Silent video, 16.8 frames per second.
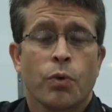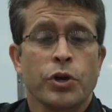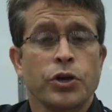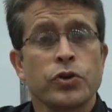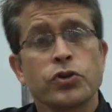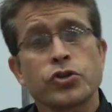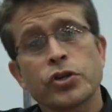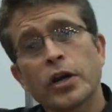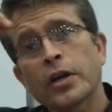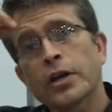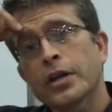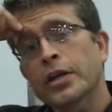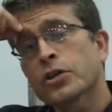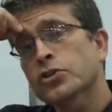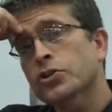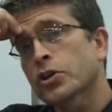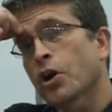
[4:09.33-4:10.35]
When you shut
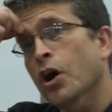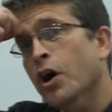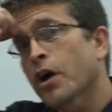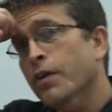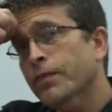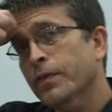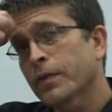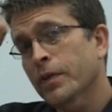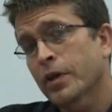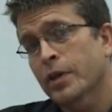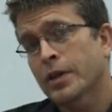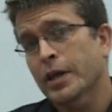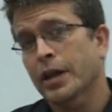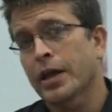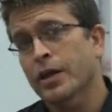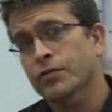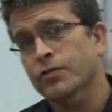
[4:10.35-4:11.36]
an engine off,
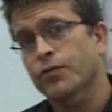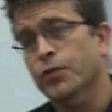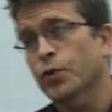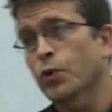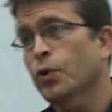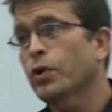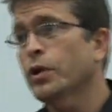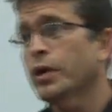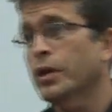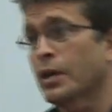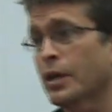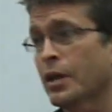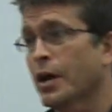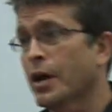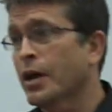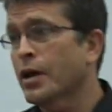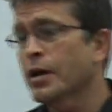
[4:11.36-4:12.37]
that has fuel in the
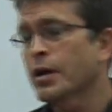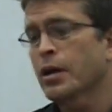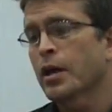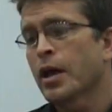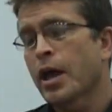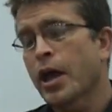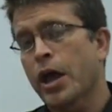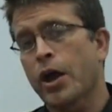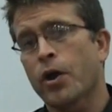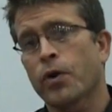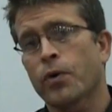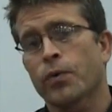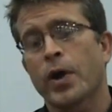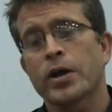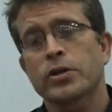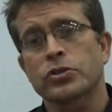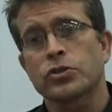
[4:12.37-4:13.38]
line, air
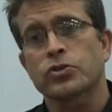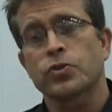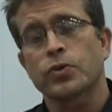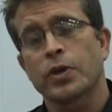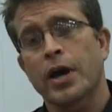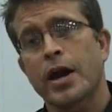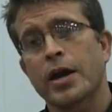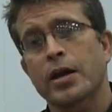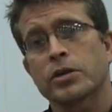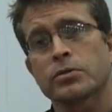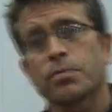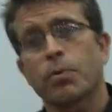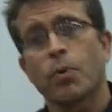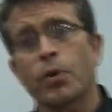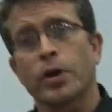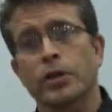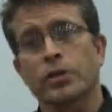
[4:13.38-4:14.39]
rises to the highest
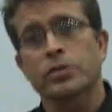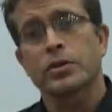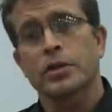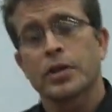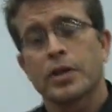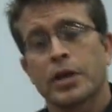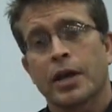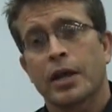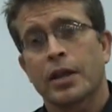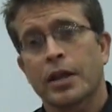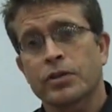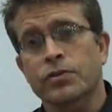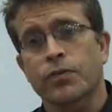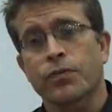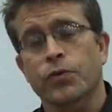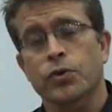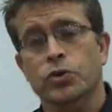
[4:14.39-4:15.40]
points. And
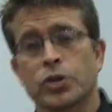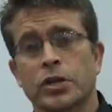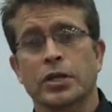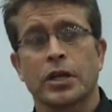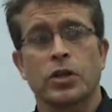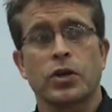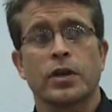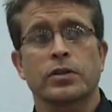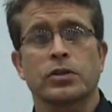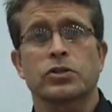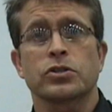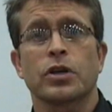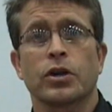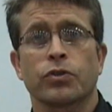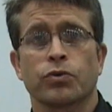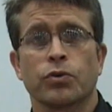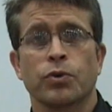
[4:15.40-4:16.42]
that's the first thing that you have to
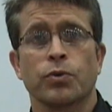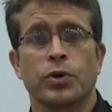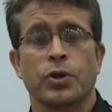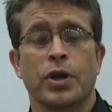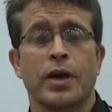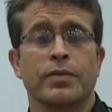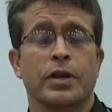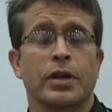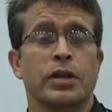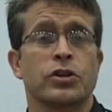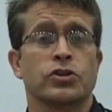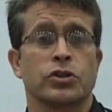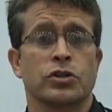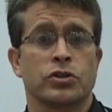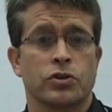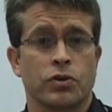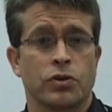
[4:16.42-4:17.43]
suck through when you have that
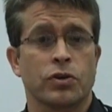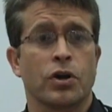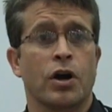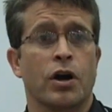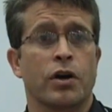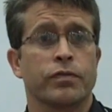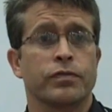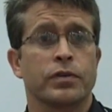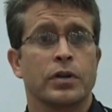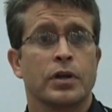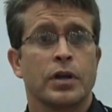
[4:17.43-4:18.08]
engine turned off.